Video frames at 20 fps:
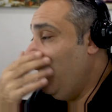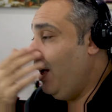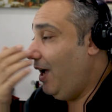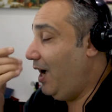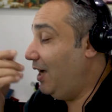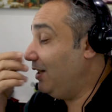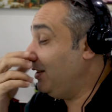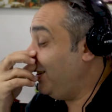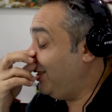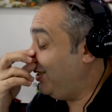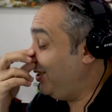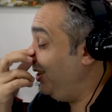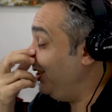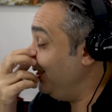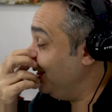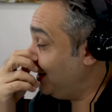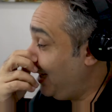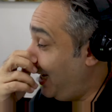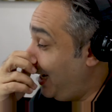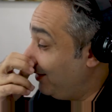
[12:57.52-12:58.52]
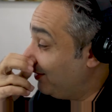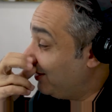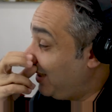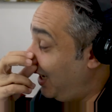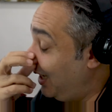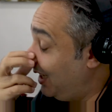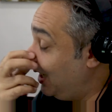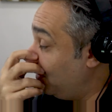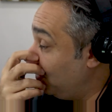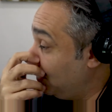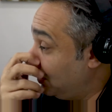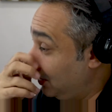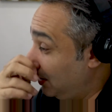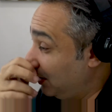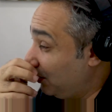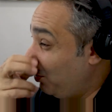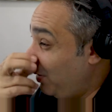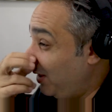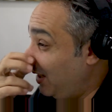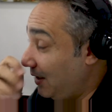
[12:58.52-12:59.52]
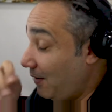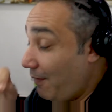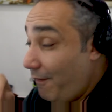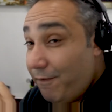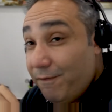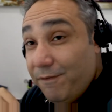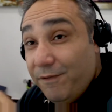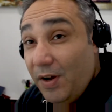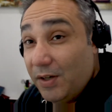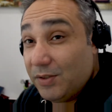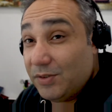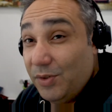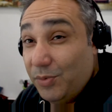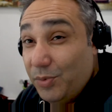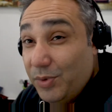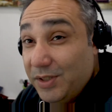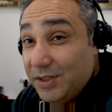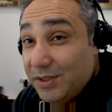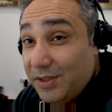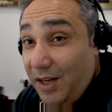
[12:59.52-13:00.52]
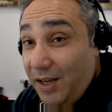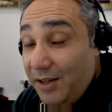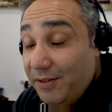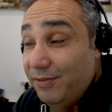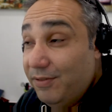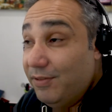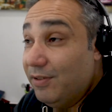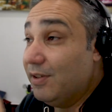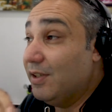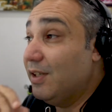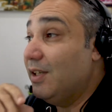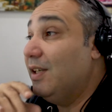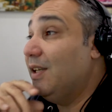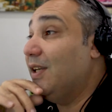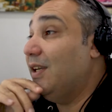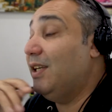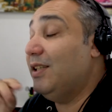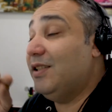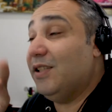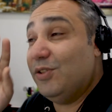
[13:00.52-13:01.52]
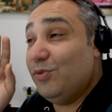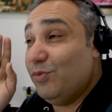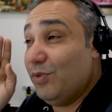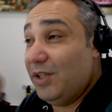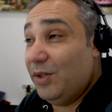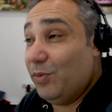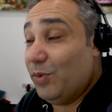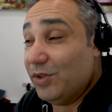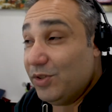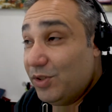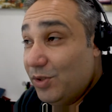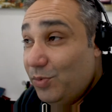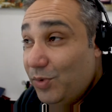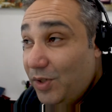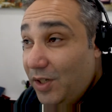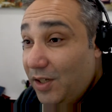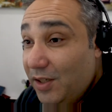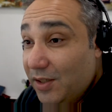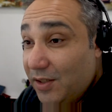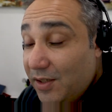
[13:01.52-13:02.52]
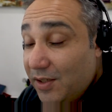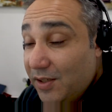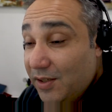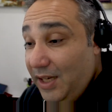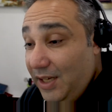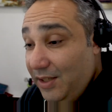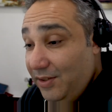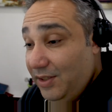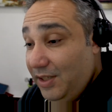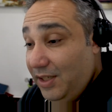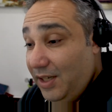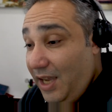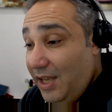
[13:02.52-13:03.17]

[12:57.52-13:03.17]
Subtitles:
And it turns out that he was just really fucked off with his life. He doesn't really want to work in the